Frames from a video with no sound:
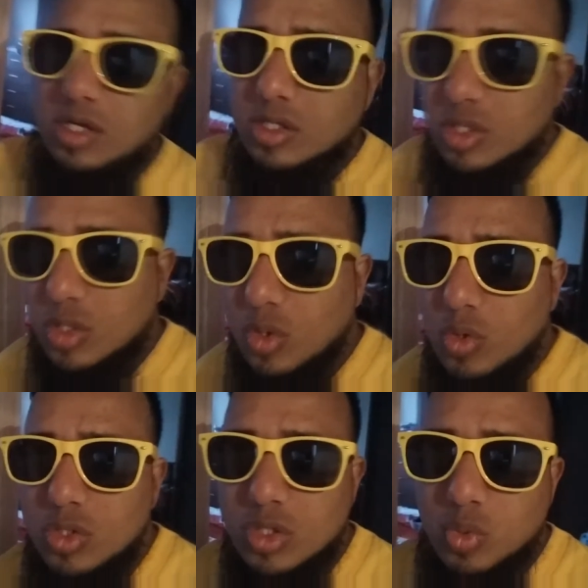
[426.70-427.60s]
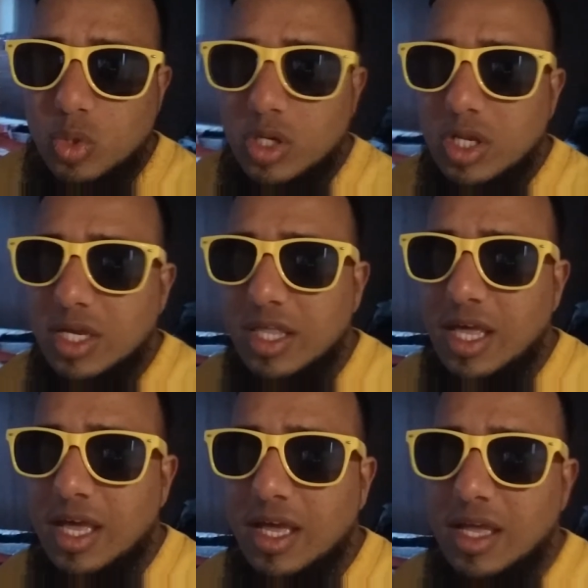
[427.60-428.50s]
the gorgeous wood. Look at
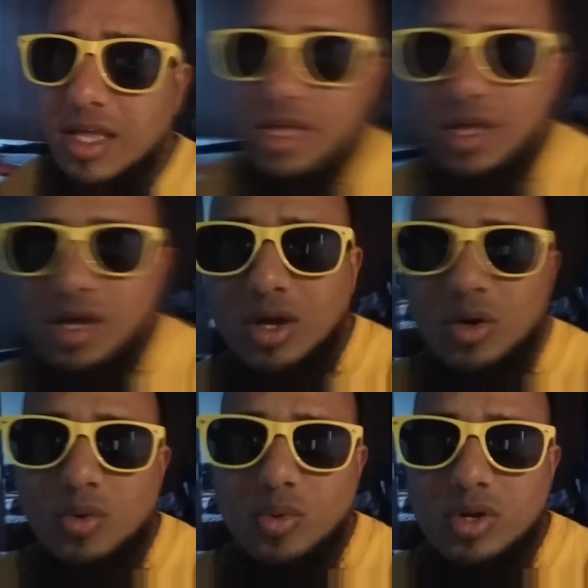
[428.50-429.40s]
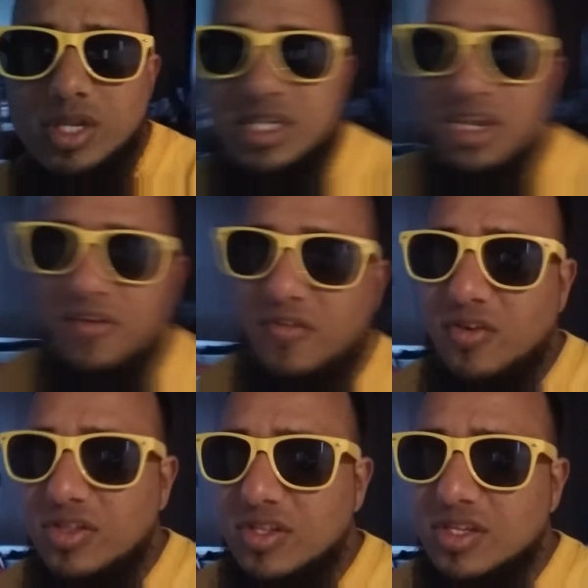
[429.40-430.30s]
that. What a
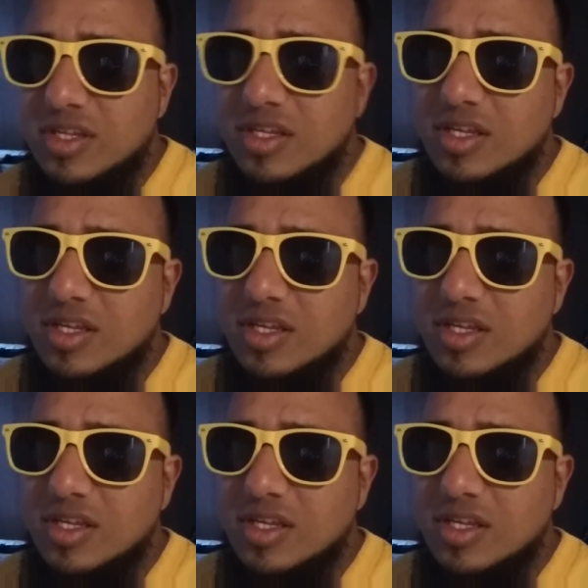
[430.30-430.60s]
difference.